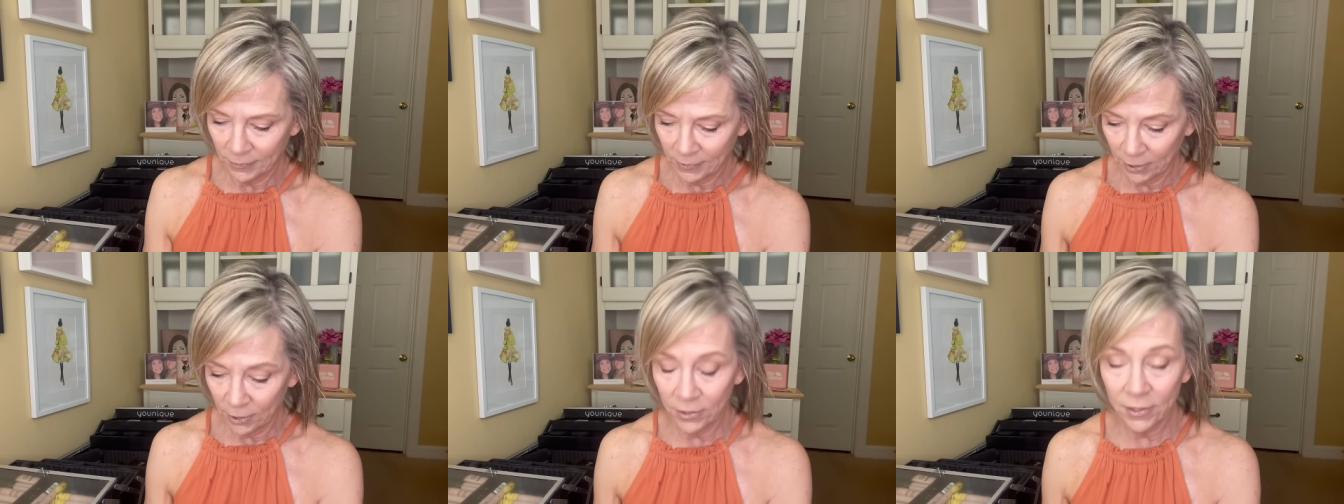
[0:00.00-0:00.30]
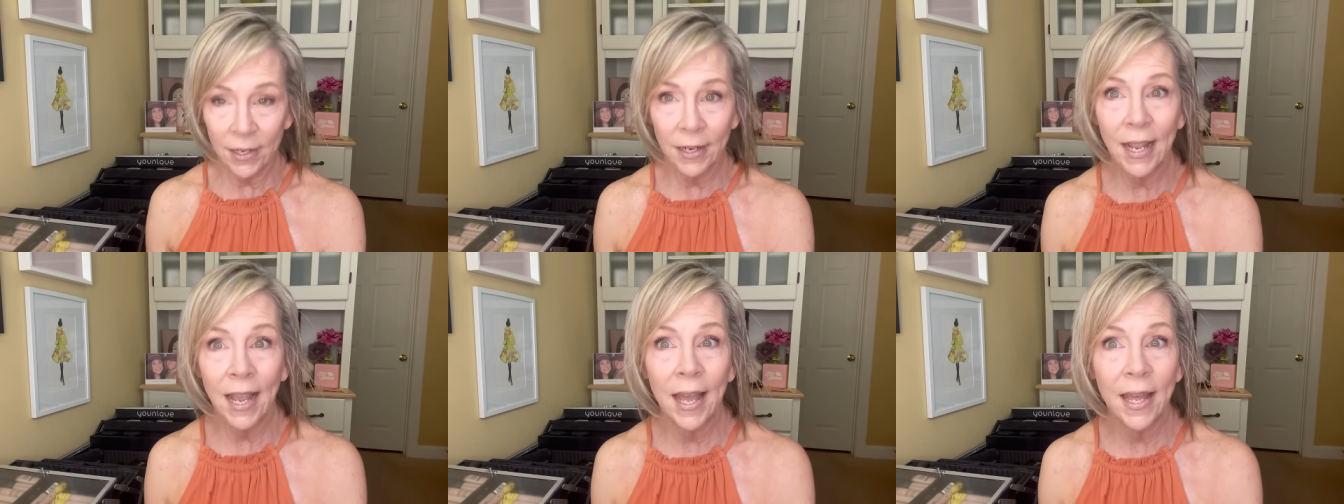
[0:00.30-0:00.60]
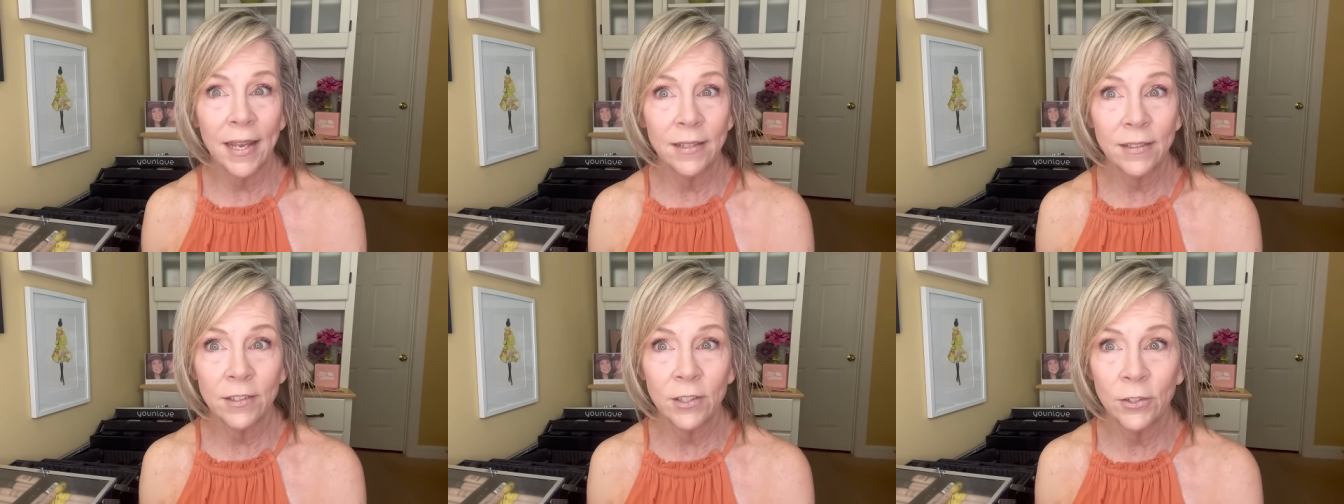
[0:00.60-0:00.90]
because I
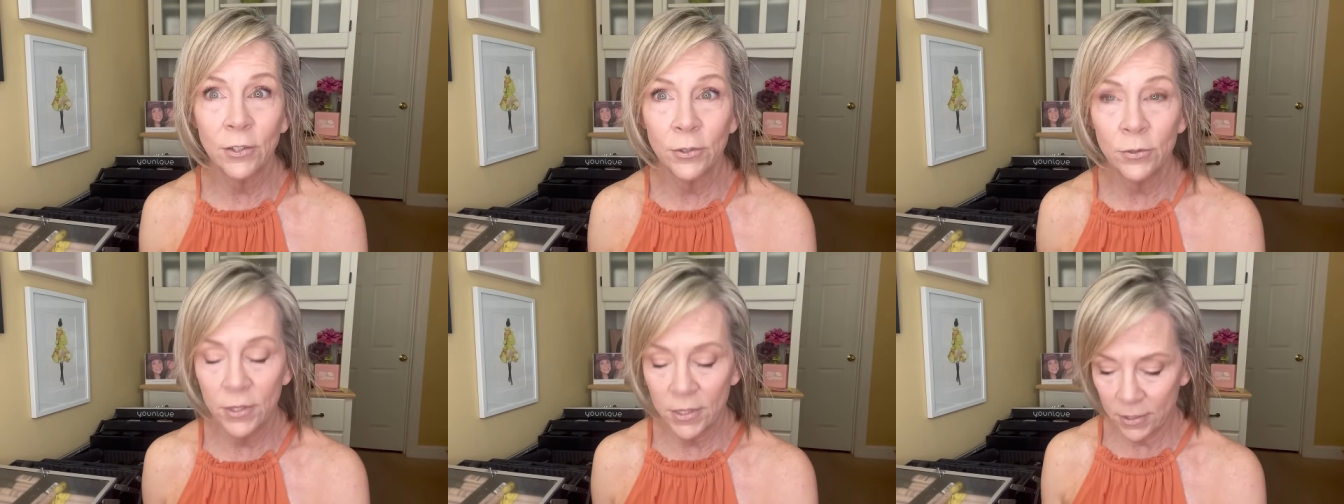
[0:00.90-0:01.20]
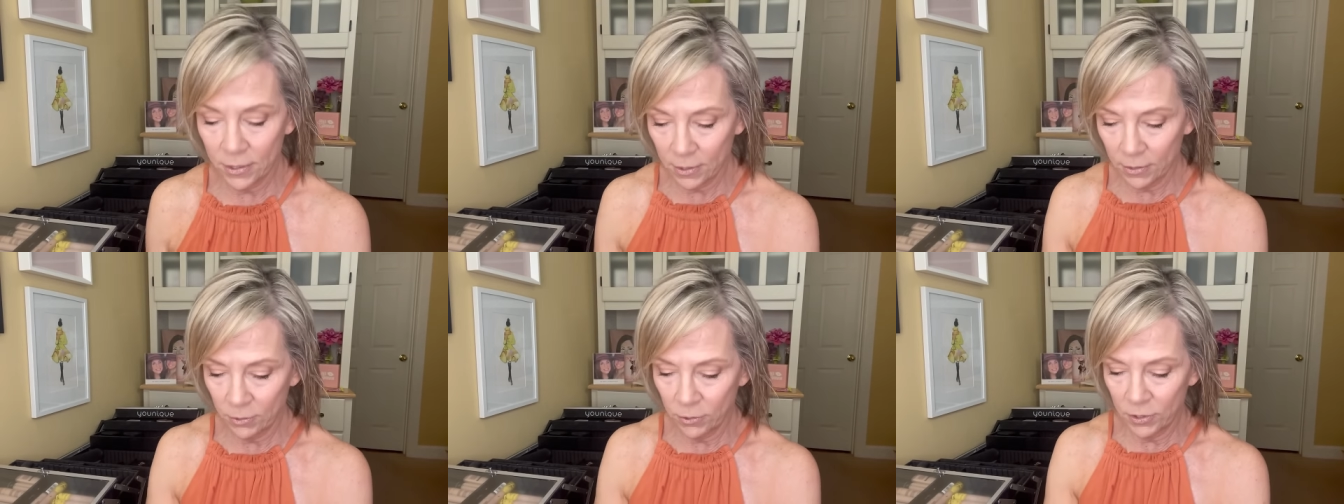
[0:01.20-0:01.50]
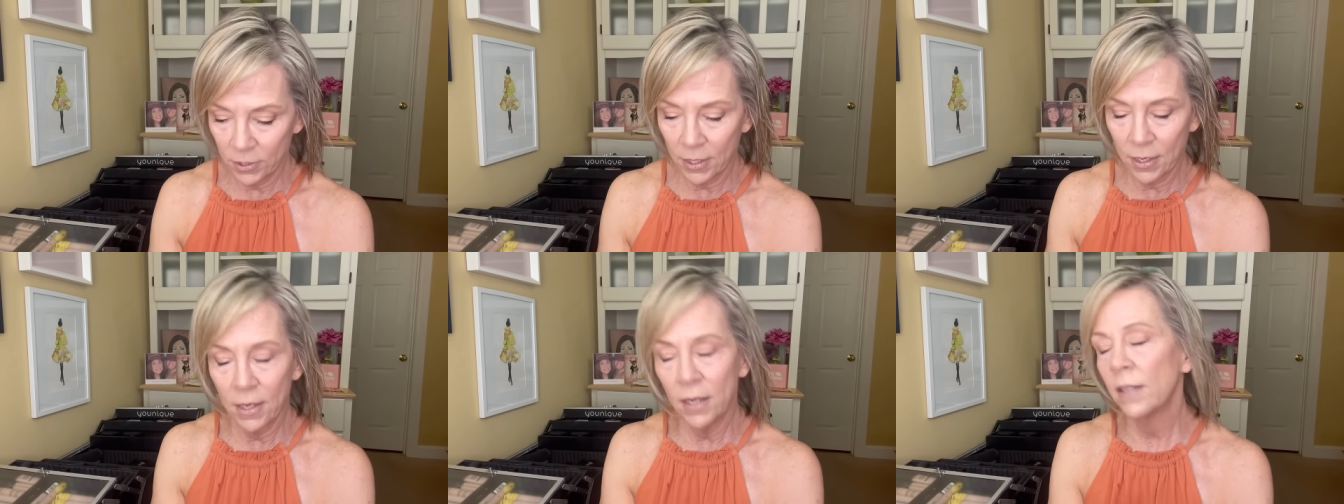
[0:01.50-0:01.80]
got to do this other
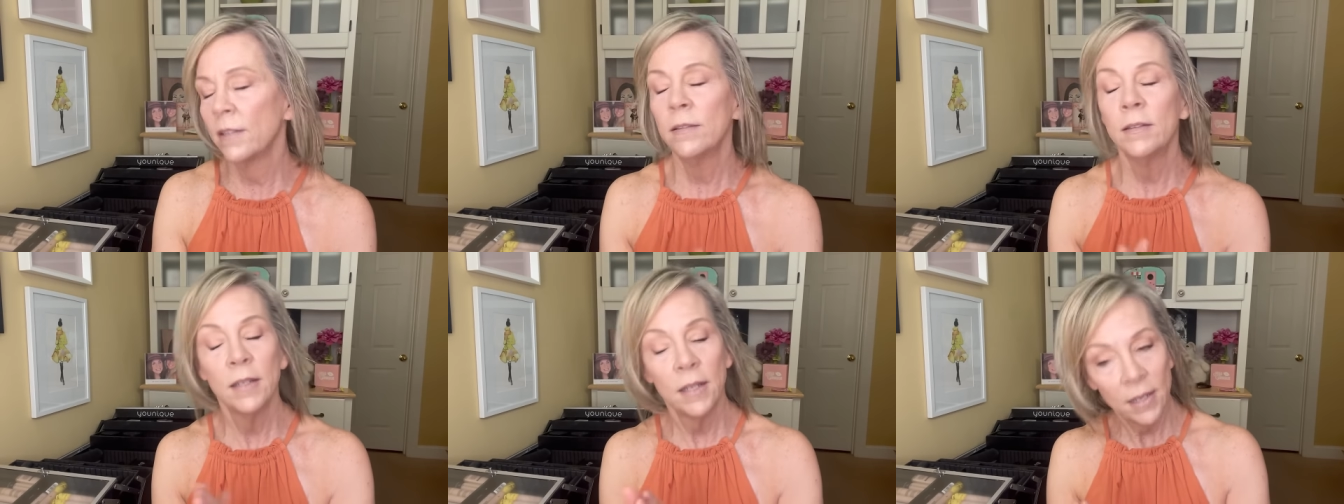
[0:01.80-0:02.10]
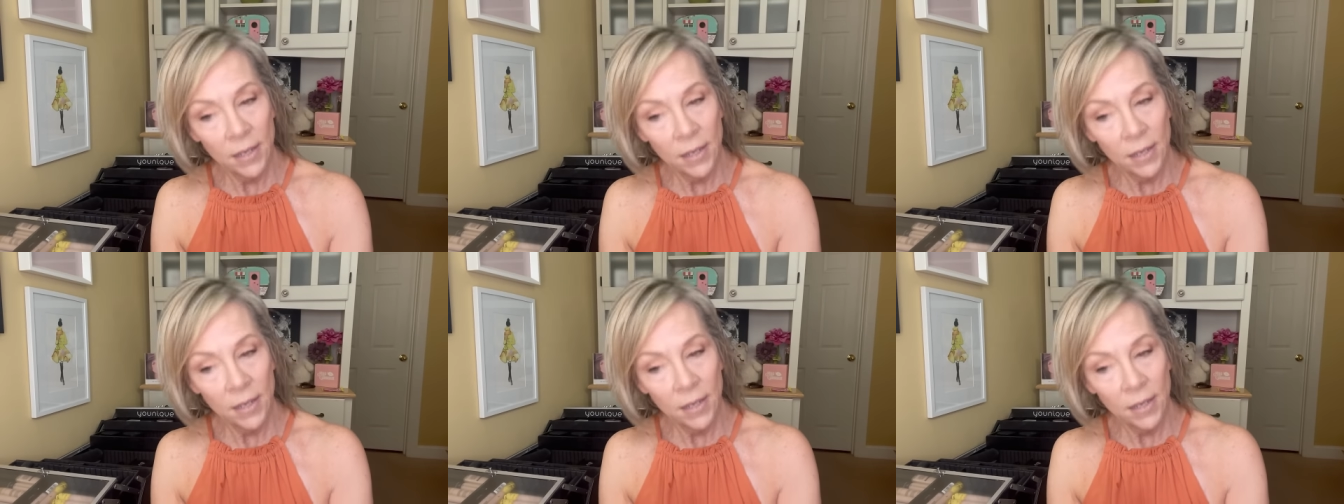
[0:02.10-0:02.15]
side.